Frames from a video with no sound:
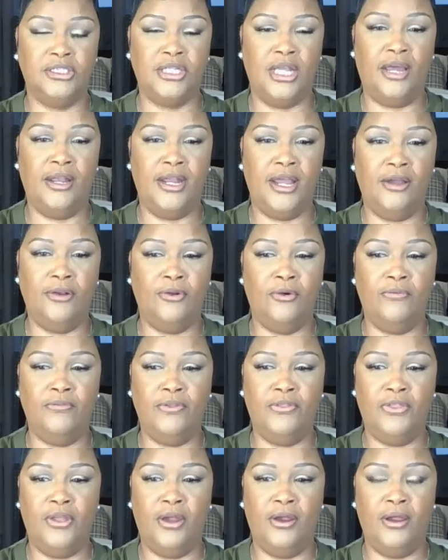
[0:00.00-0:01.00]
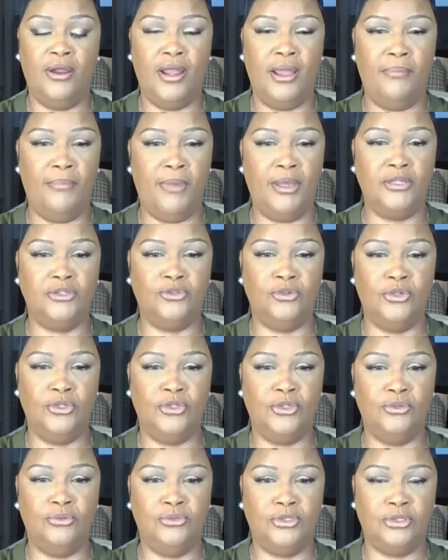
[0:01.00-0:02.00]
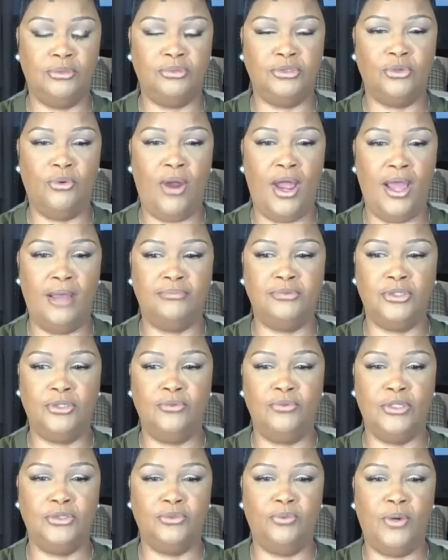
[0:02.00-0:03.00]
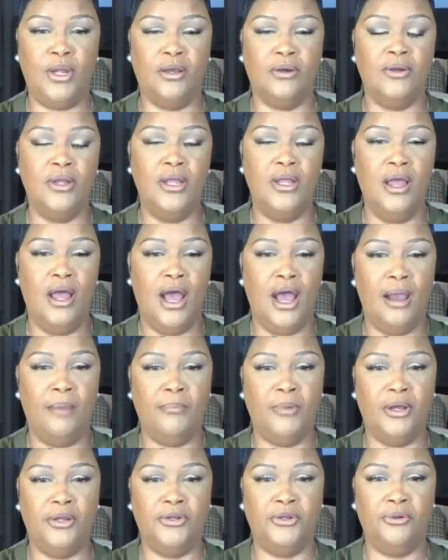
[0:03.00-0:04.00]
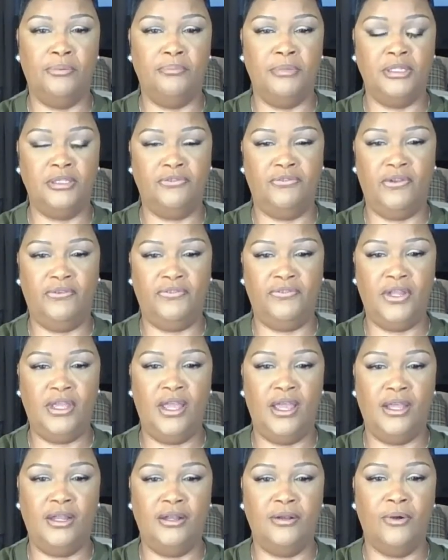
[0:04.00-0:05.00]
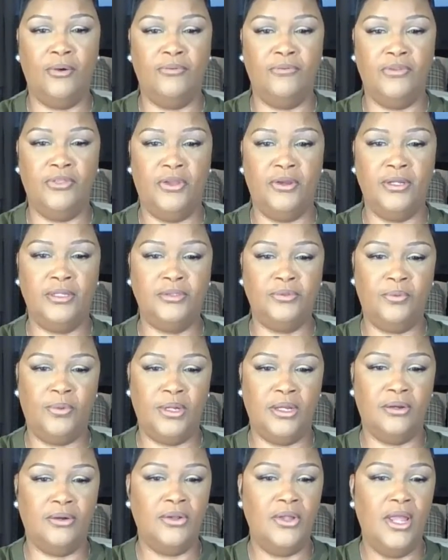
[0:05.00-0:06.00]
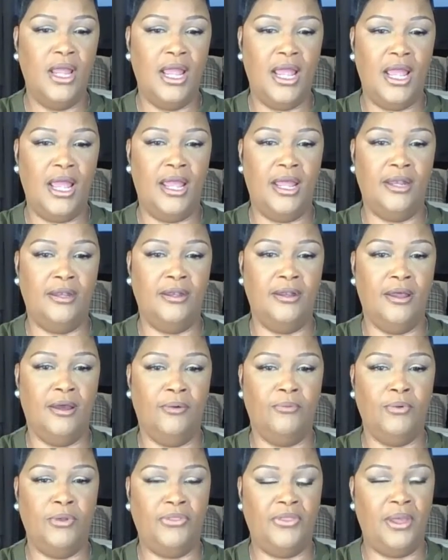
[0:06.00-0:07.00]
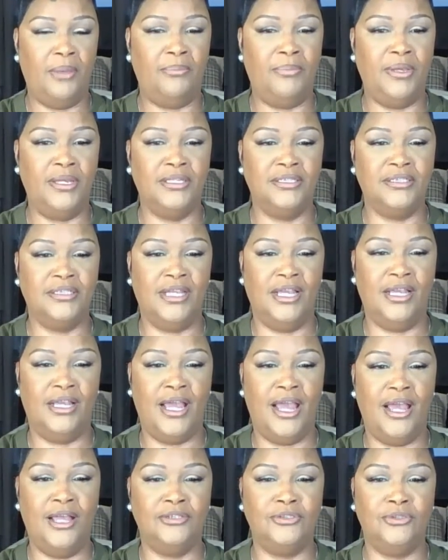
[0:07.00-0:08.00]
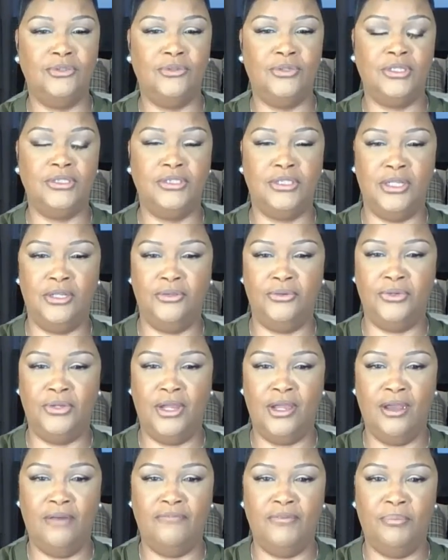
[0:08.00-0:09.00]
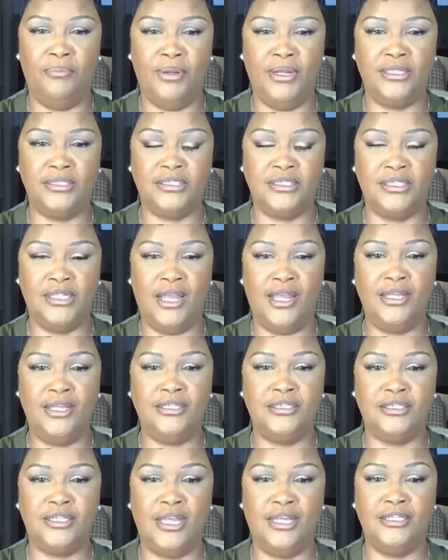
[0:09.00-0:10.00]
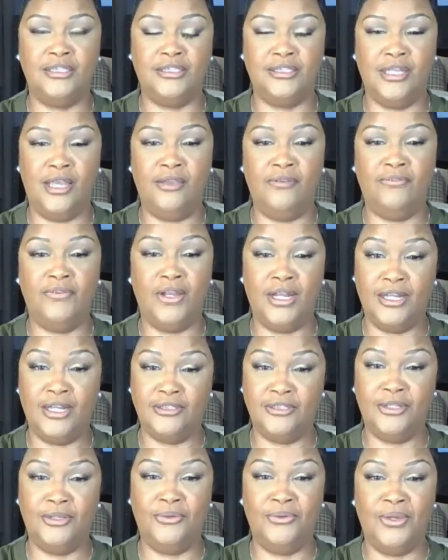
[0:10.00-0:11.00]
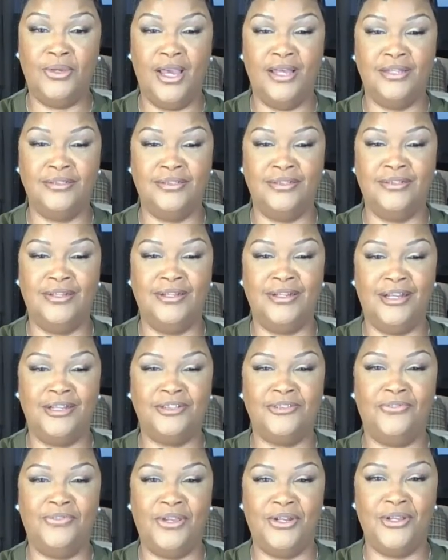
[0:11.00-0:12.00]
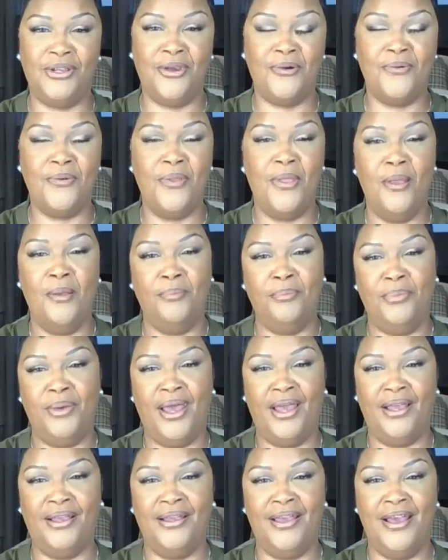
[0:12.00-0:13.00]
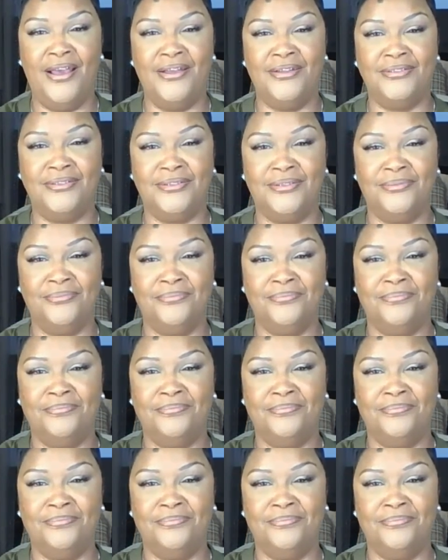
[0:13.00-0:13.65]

shout out over there, and make sure you subscribe too as well. I'm under Miss 58 over there as well. And with that being said, guys, you continue to have a blessed day. Stay safe, and I'll see you guys in the next video. Bye, guys.